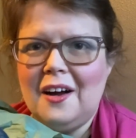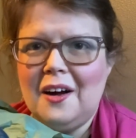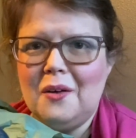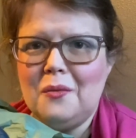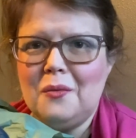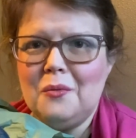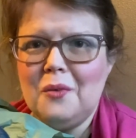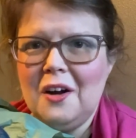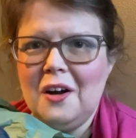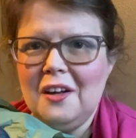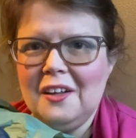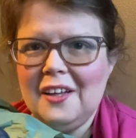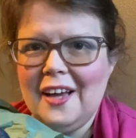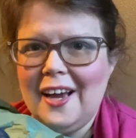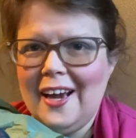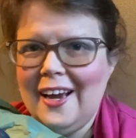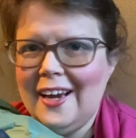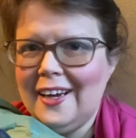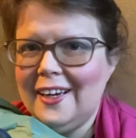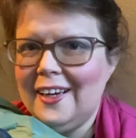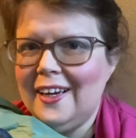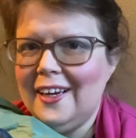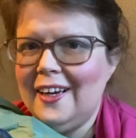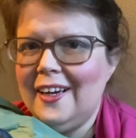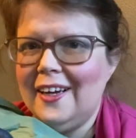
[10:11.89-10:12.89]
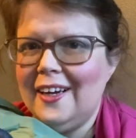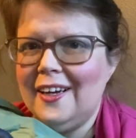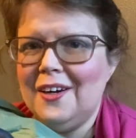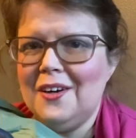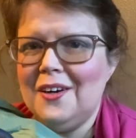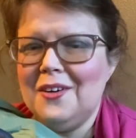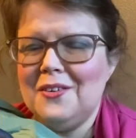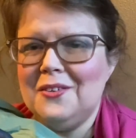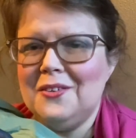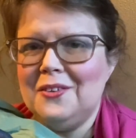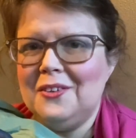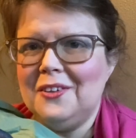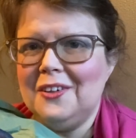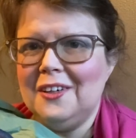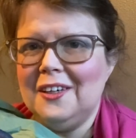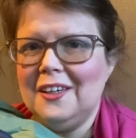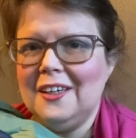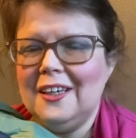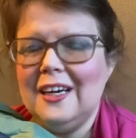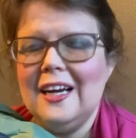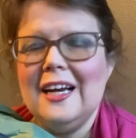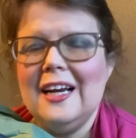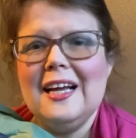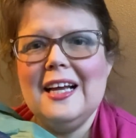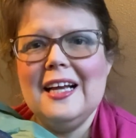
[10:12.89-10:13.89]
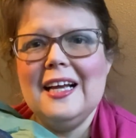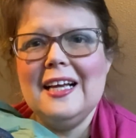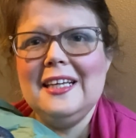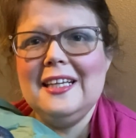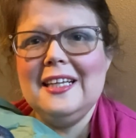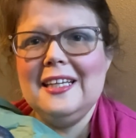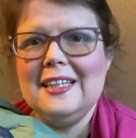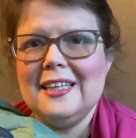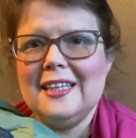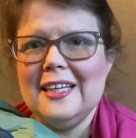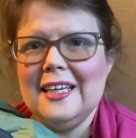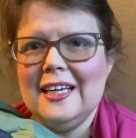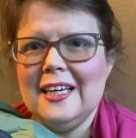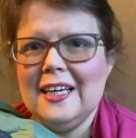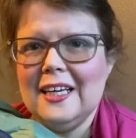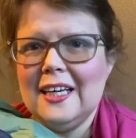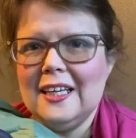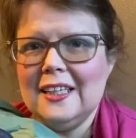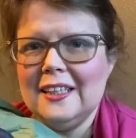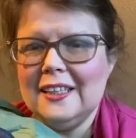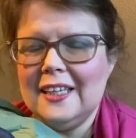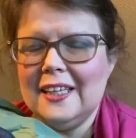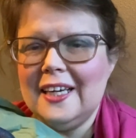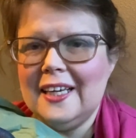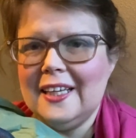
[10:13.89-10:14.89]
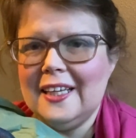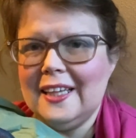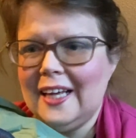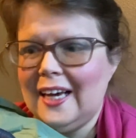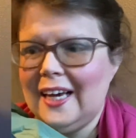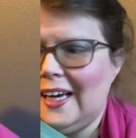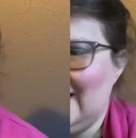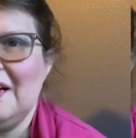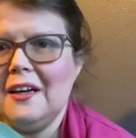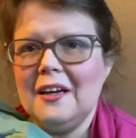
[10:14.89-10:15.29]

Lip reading: wall hanging or anything like that.